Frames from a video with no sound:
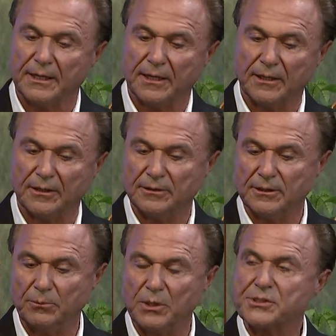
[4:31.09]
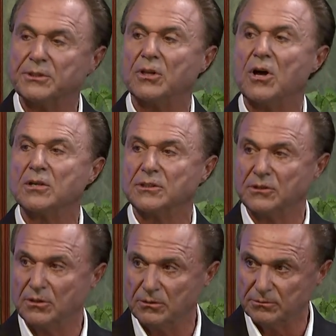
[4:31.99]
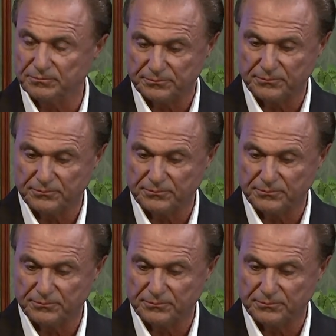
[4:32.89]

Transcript: uh, it wasn't long ago